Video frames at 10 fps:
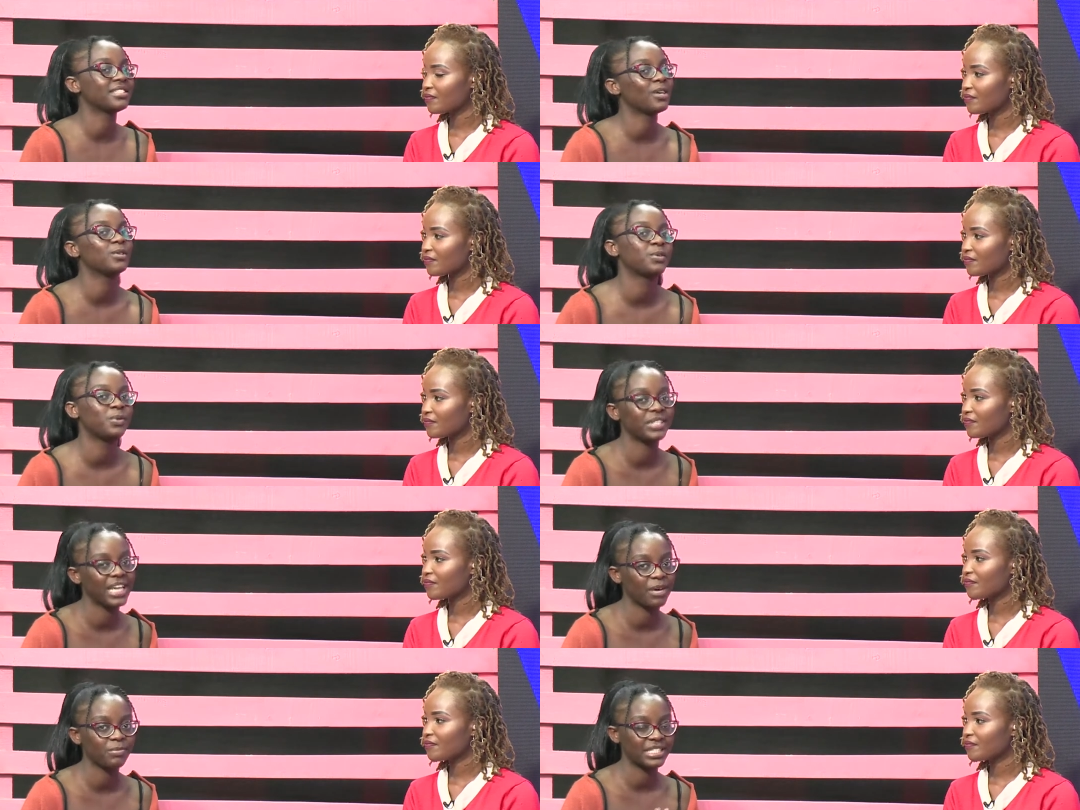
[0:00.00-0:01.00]
Speaker 1: that out, I would
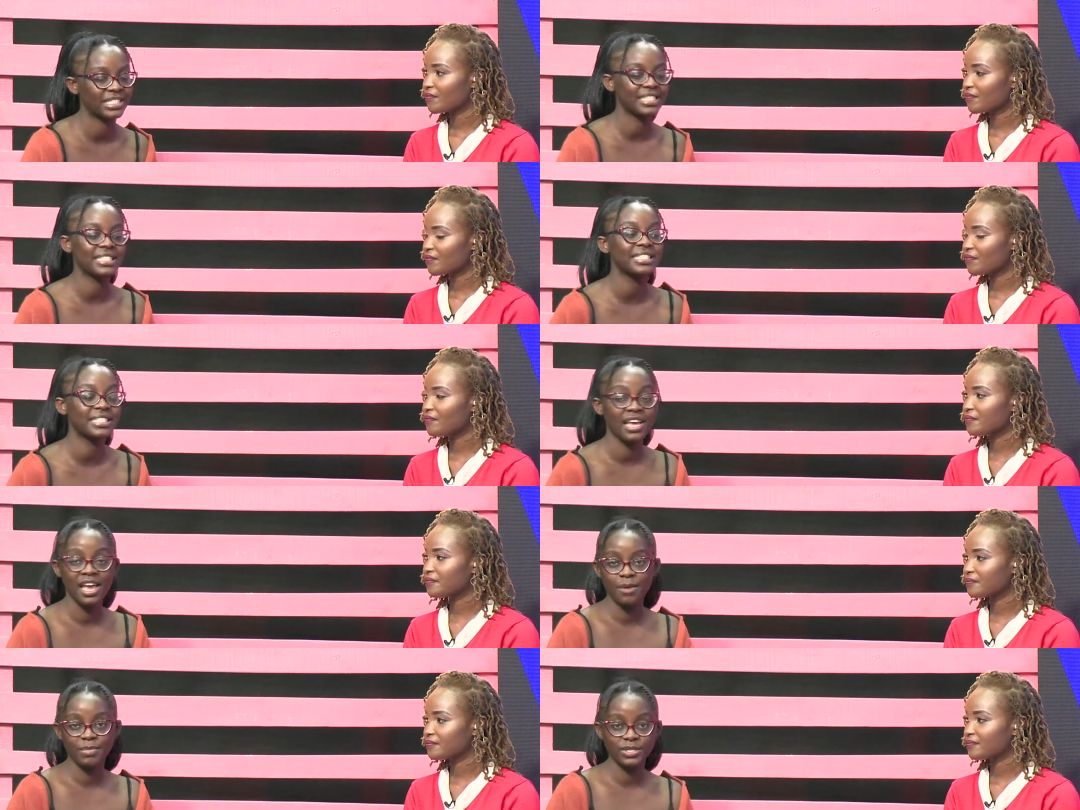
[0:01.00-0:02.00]
really appreciate it.
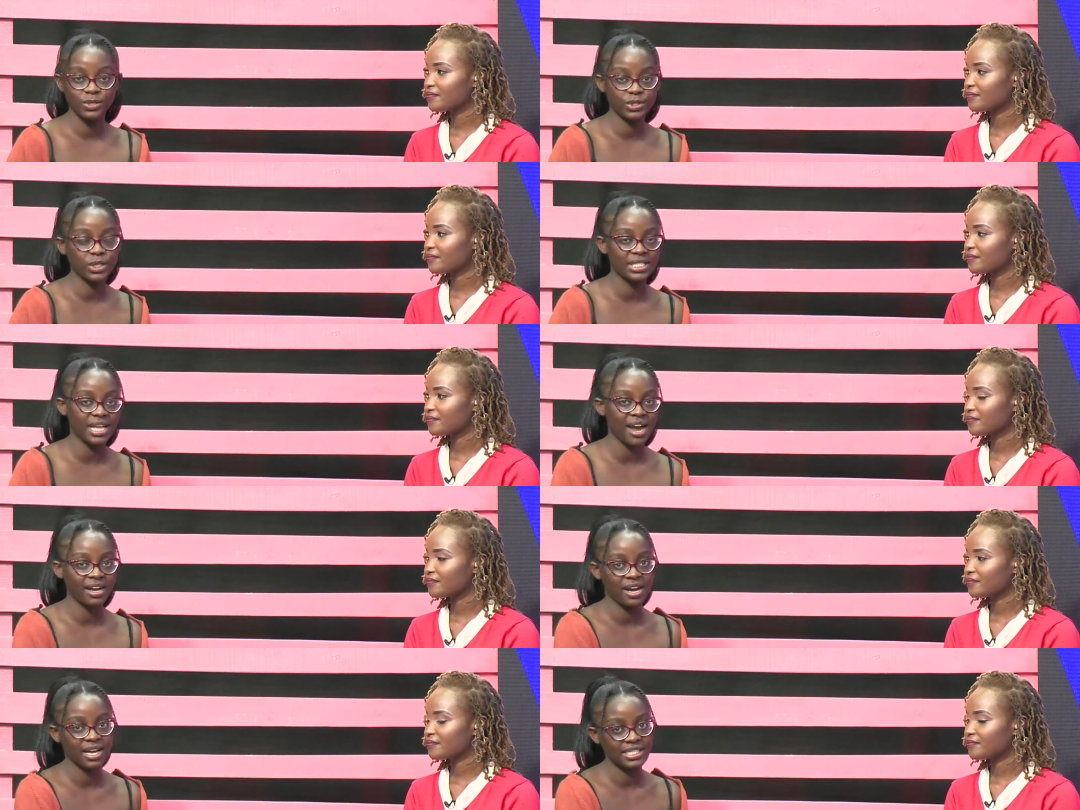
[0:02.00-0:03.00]
My socials
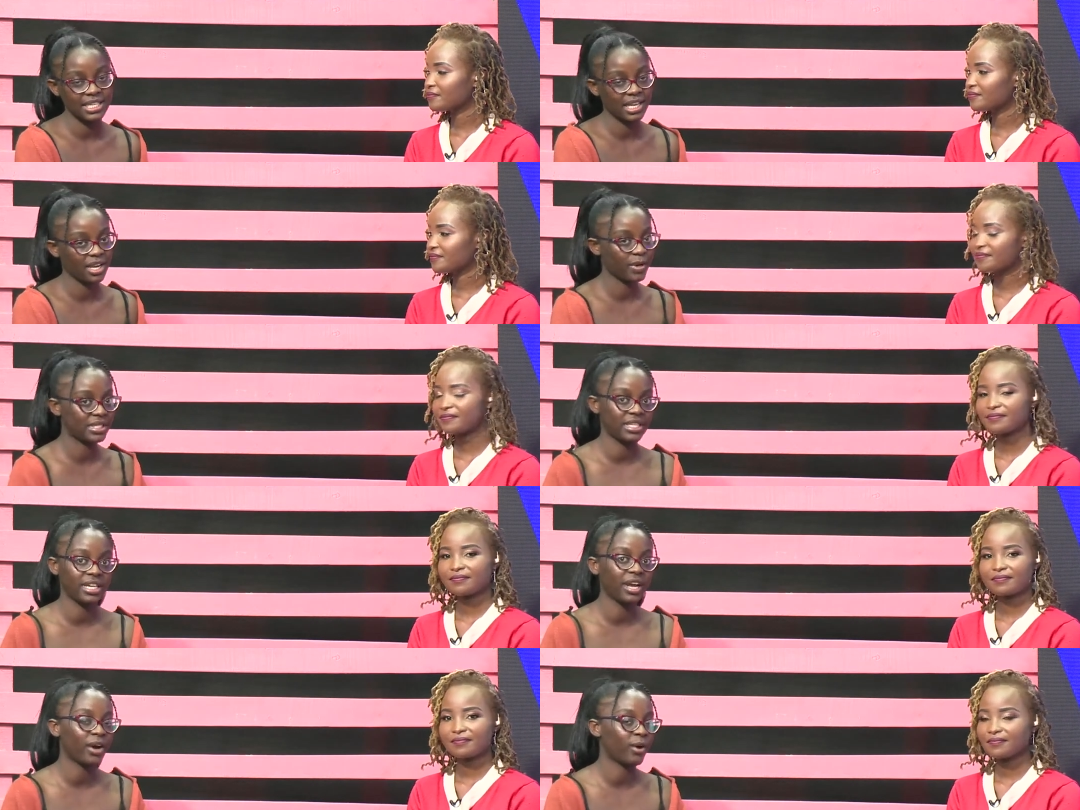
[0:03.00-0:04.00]
are at Hilda
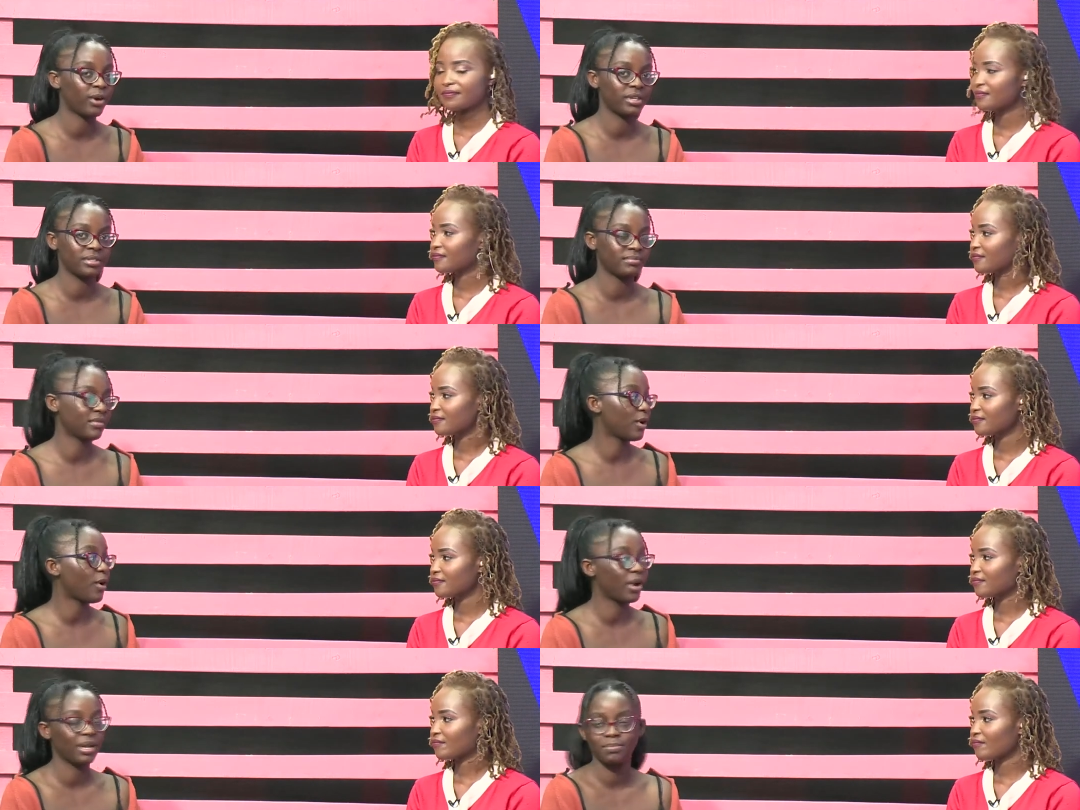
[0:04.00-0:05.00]
Wachere on
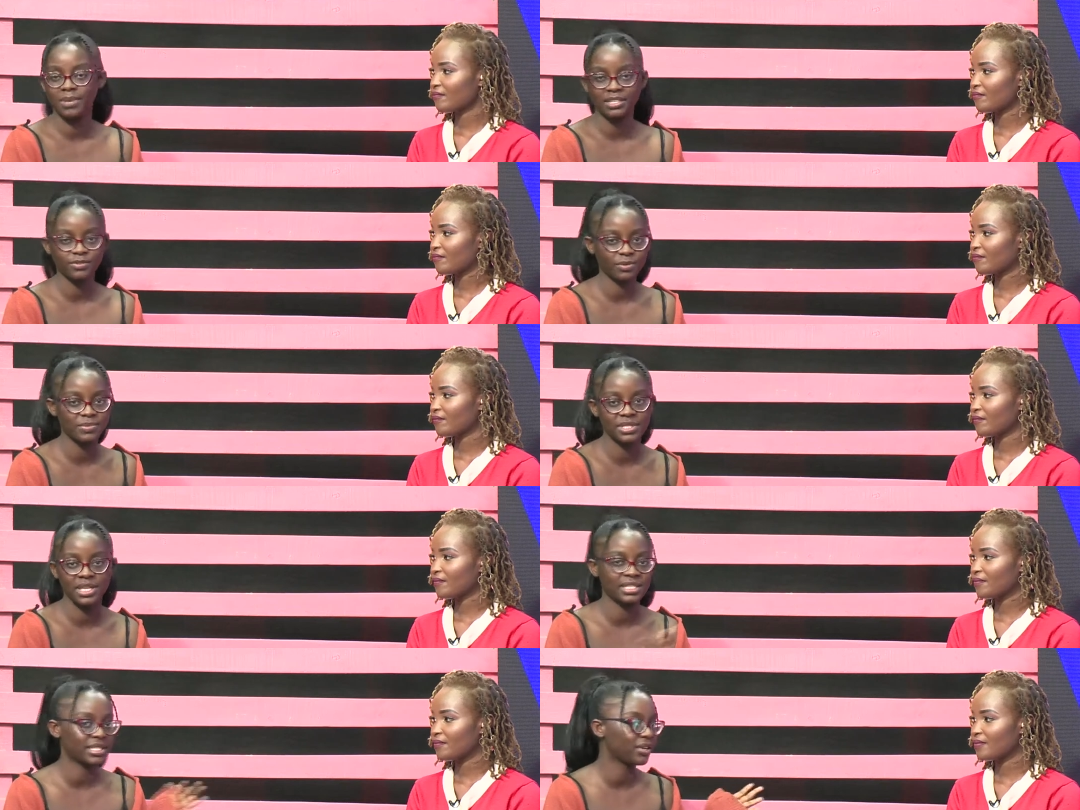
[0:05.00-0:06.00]
all platforms,
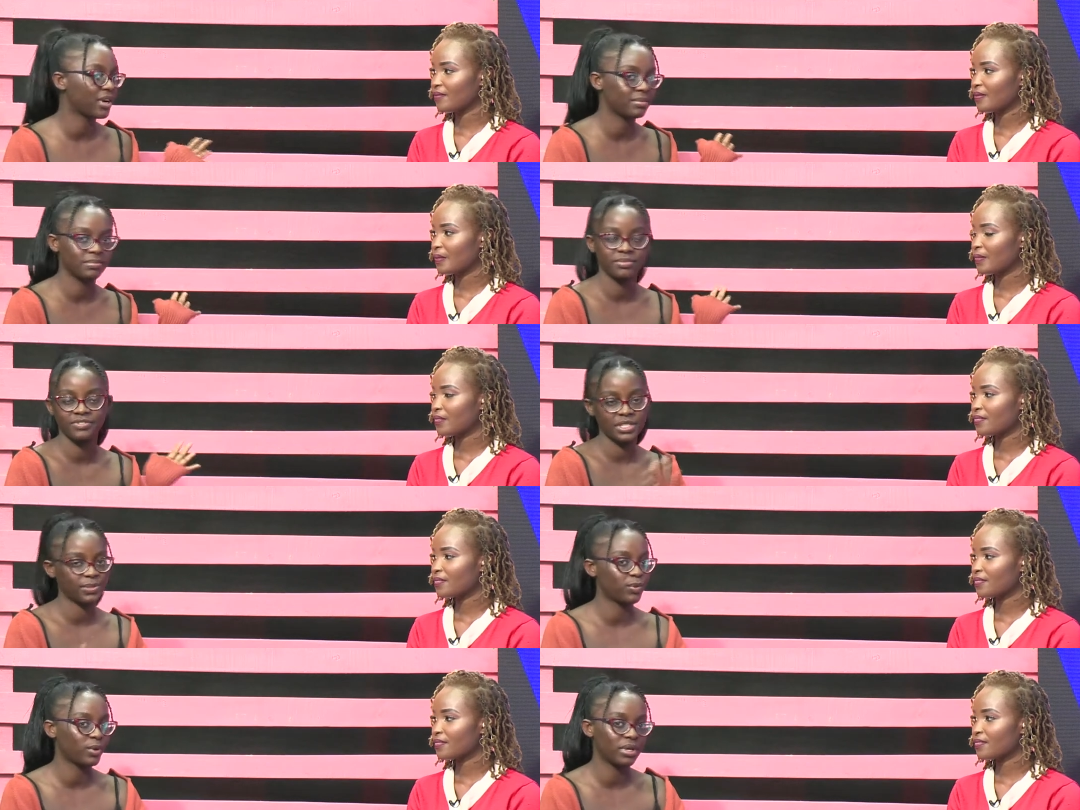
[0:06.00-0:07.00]
Instagram,
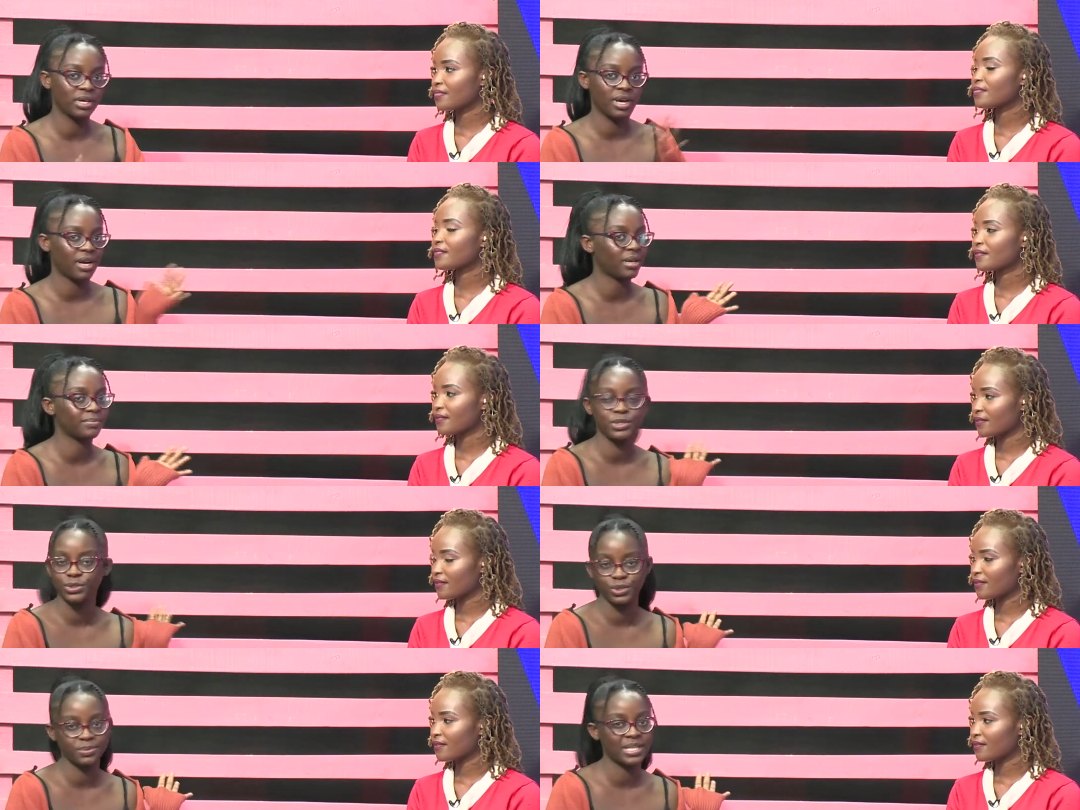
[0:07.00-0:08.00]
Facebook,
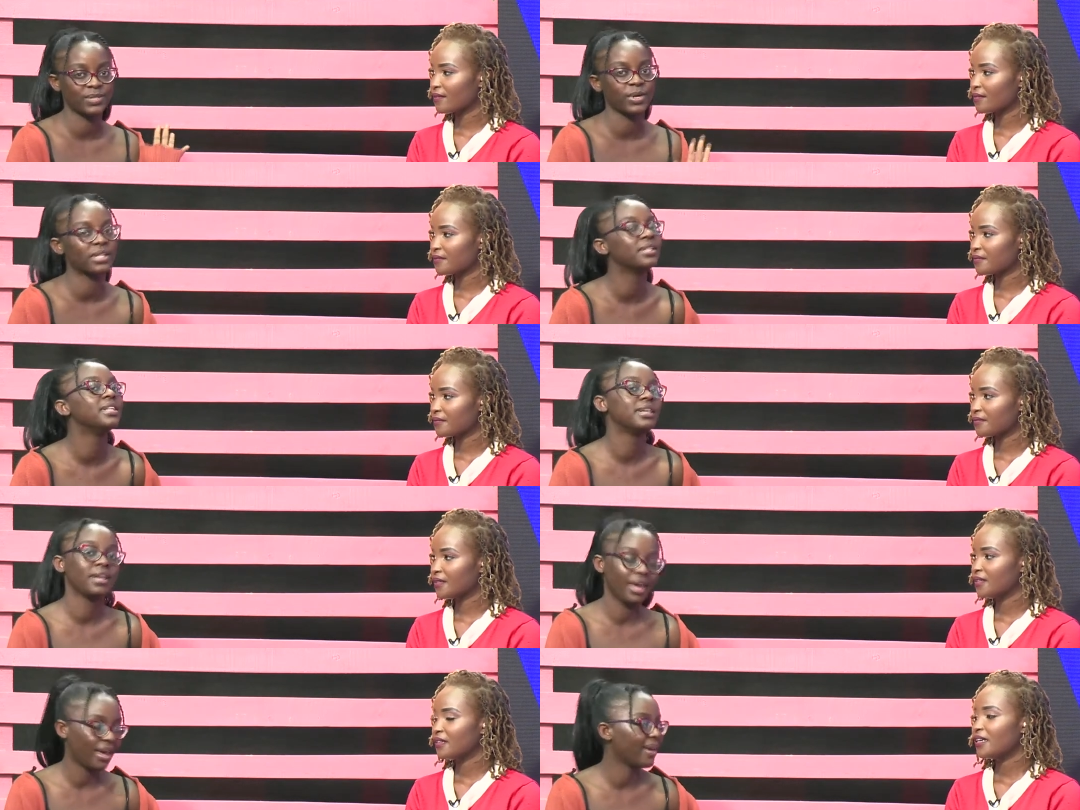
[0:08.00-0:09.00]
YouTube as well.
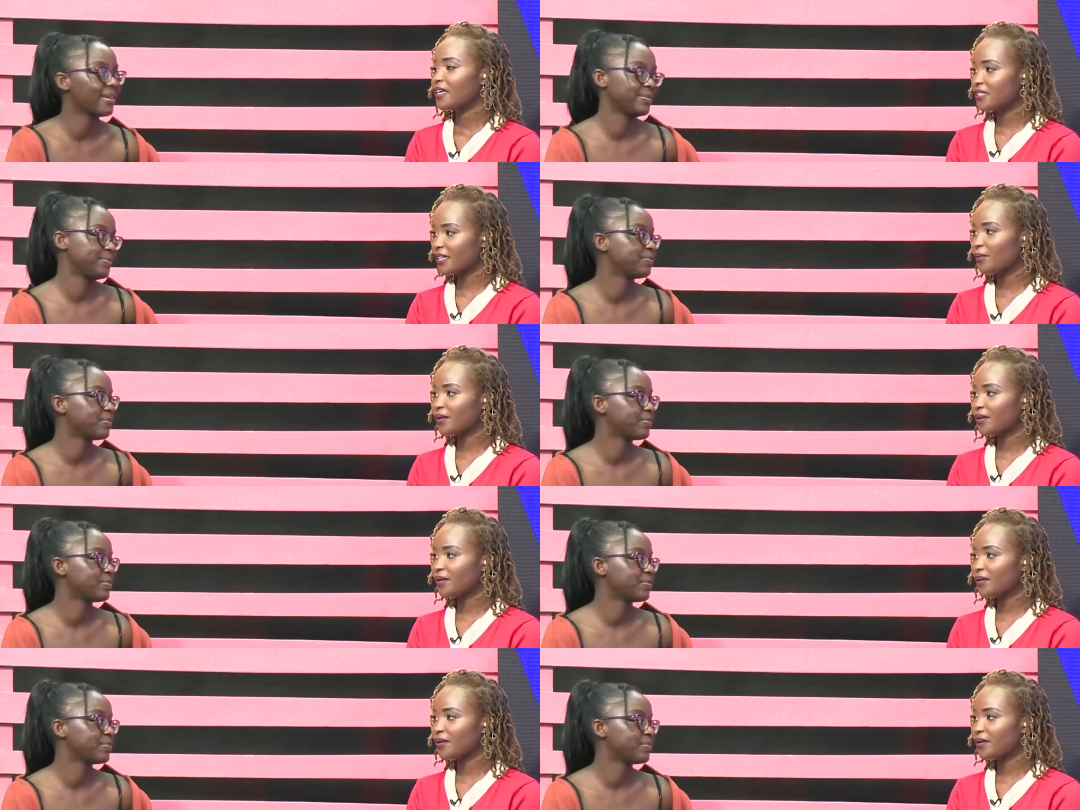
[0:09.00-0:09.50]
Yeah. Hilda